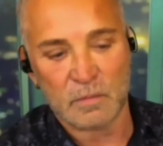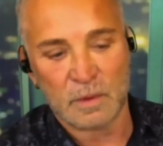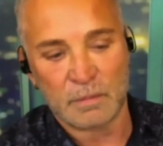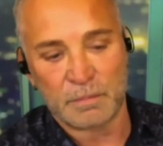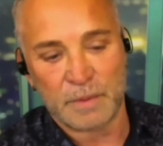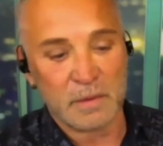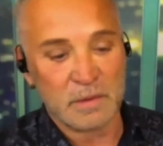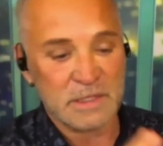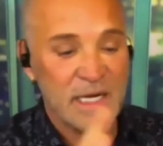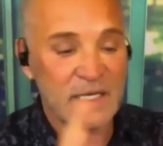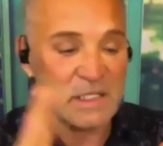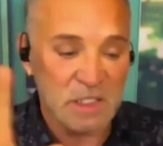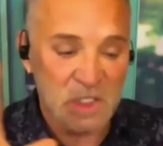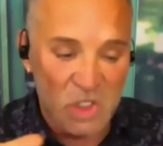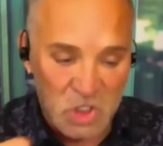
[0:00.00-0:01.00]
But it was
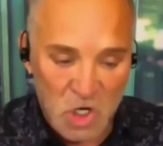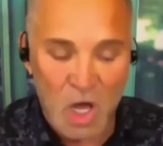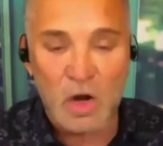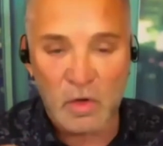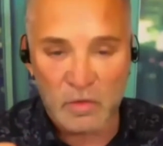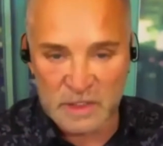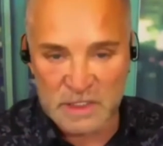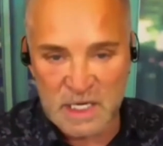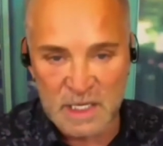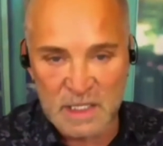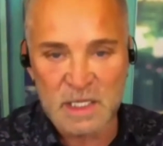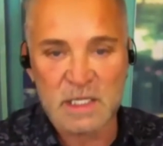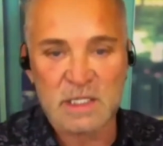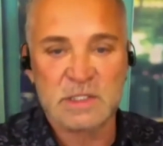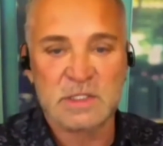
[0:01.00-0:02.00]
actually shot over 10
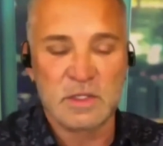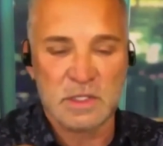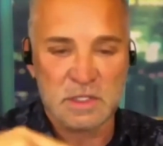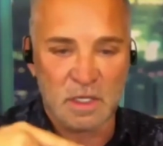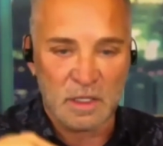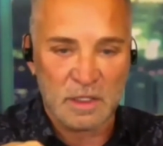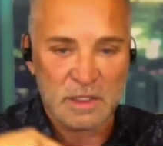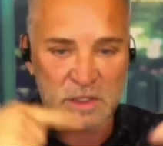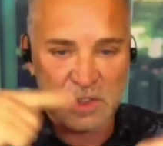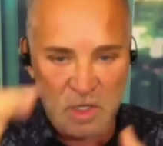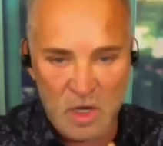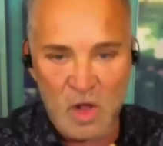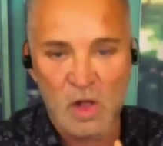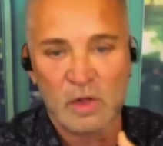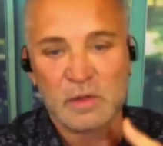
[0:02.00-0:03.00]
years. So you saw this
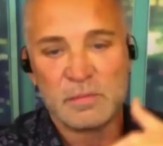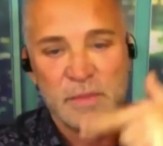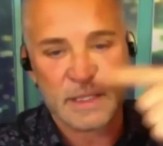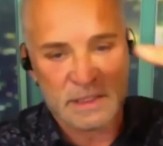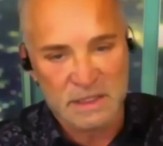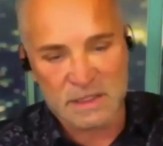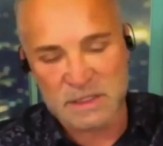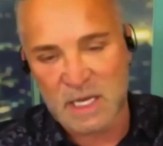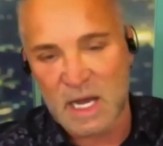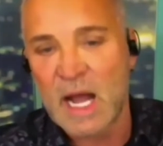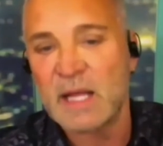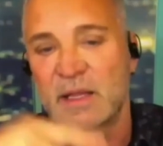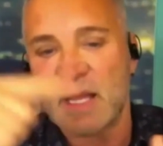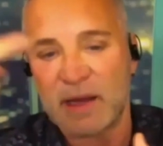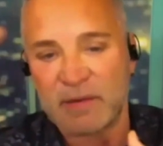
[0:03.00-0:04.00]
girl and meets this
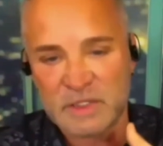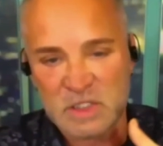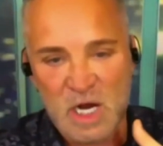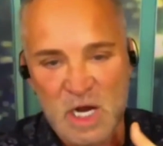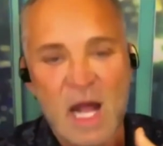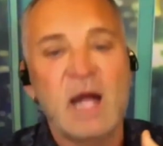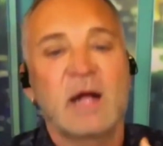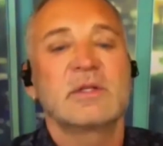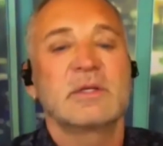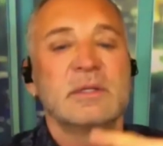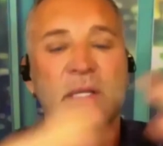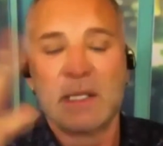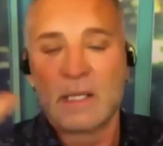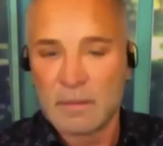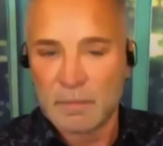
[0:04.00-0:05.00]
guy, and they have a
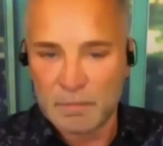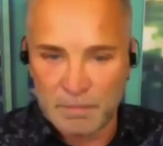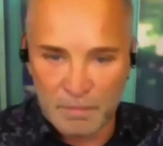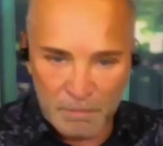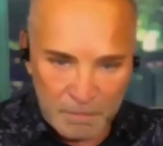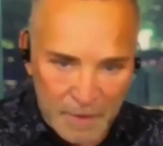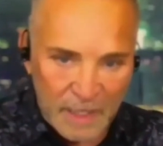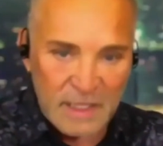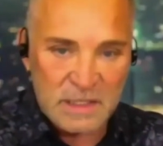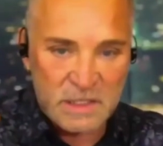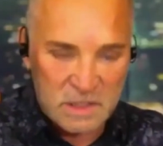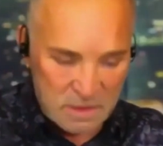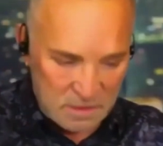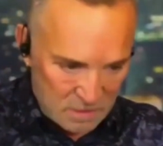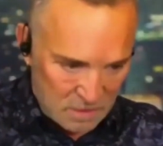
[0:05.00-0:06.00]
child, but
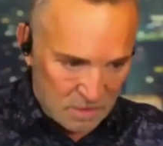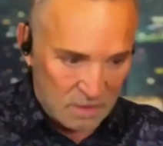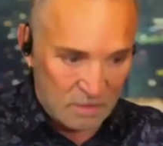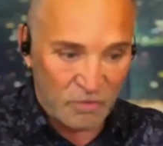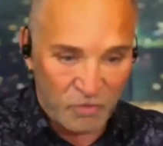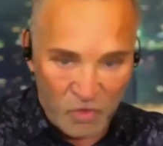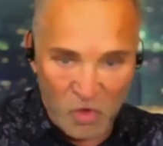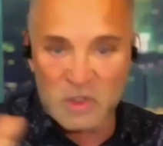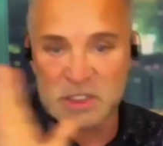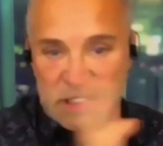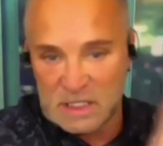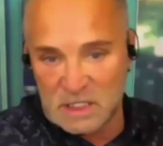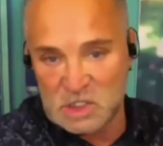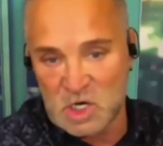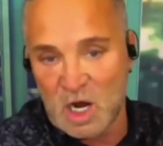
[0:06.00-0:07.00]
it's
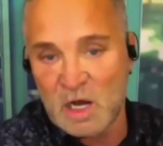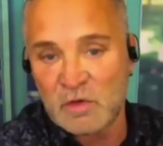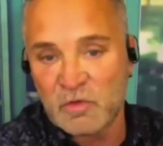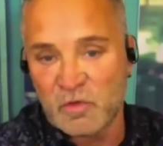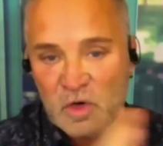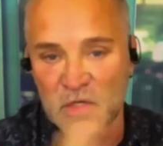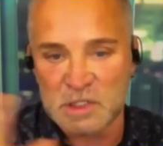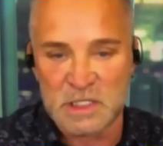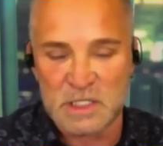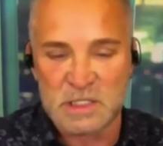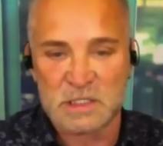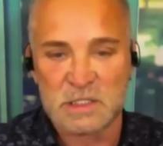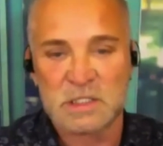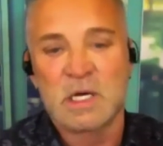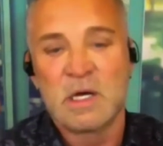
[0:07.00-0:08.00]
shot in 4
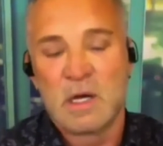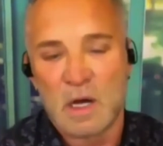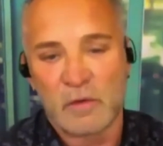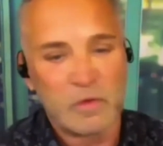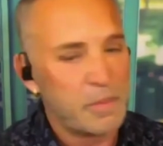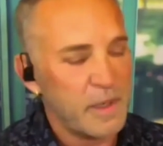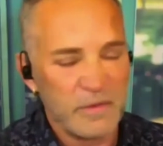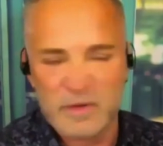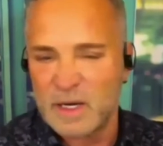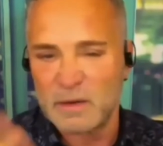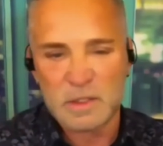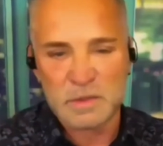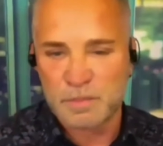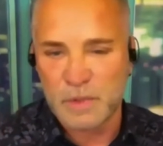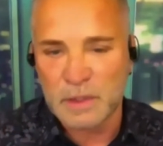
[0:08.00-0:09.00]
seasons over a period of an
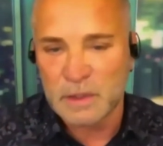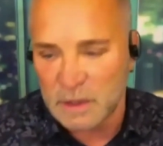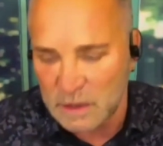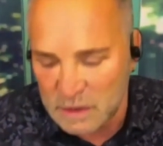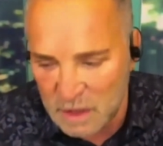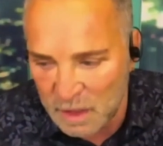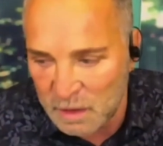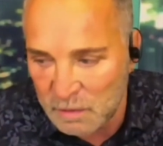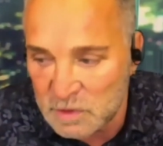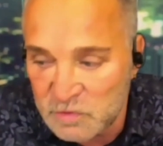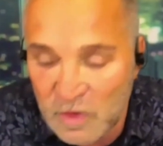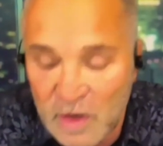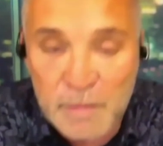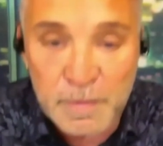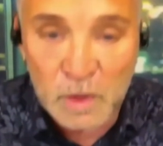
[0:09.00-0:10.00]
hour. It was brilliantly done. It was
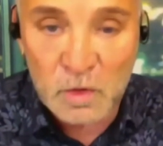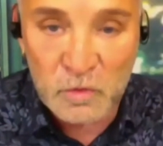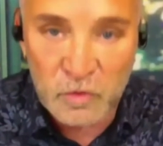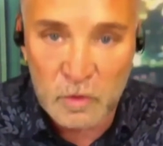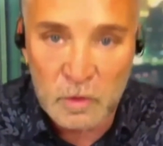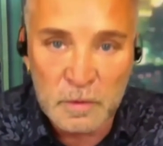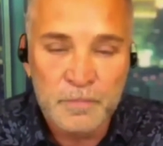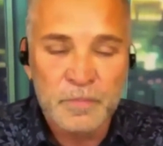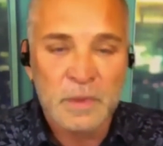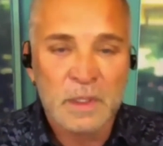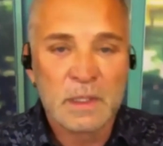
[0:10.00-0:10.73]
very beautiful.